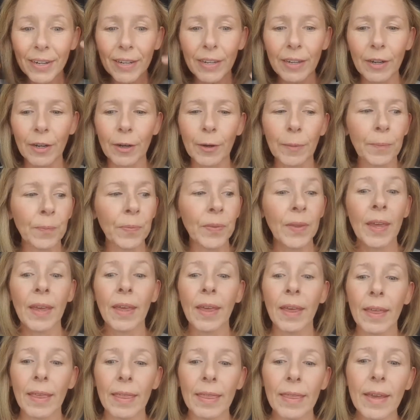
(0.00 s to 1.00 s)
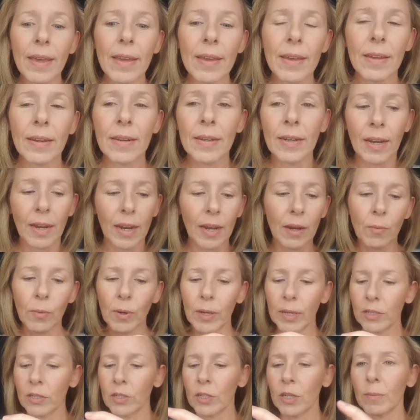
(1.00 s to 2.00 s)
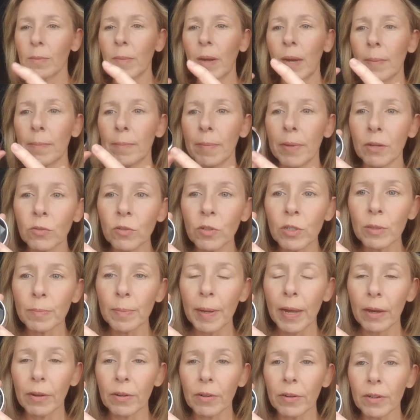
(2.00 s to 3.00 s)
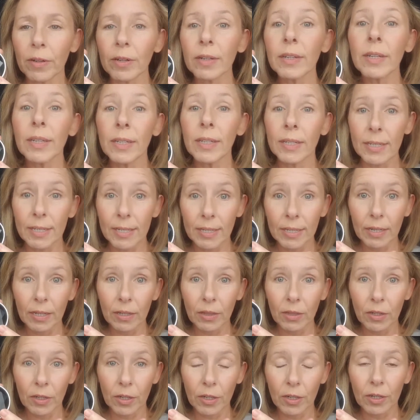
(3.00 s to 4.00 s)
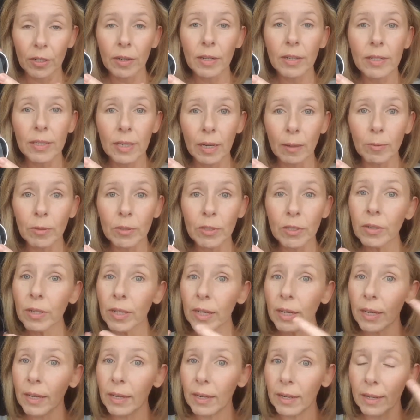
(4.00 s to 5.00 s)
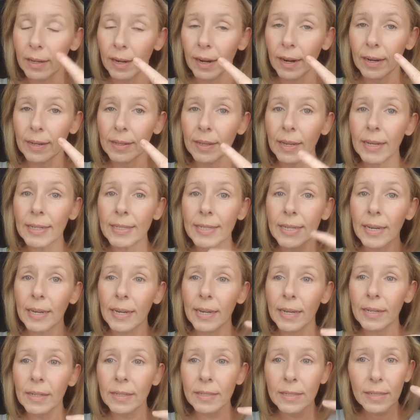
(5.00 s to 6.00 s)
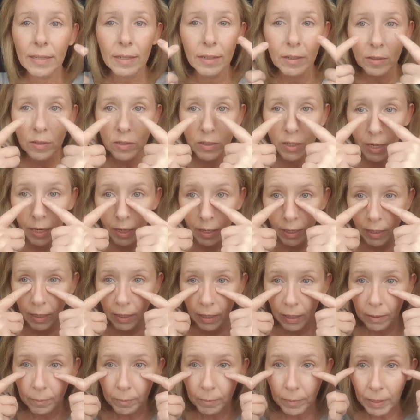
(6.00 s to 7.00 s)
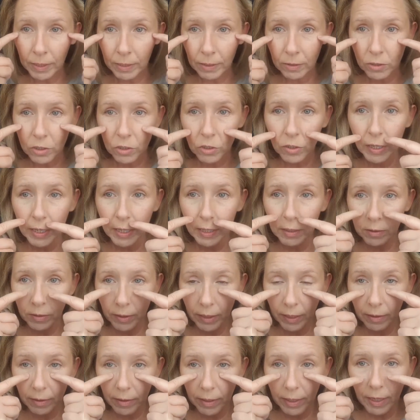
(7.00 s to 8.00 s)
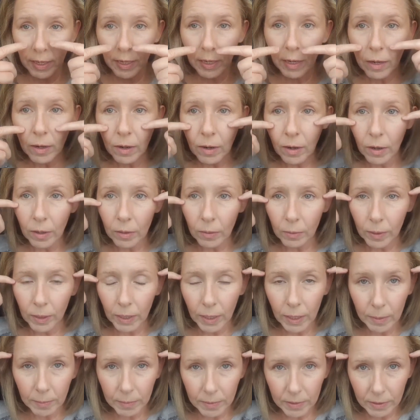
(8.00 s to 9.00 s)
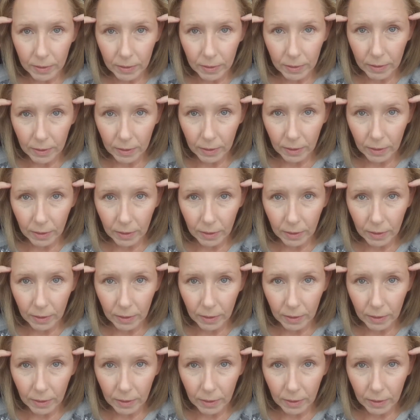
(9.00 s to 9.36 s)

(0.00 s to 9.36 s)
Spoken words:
right here. Then I went and took my Minerals Powdered Concealer, double duty. It highlights and conceals in my little triangle area, all the way up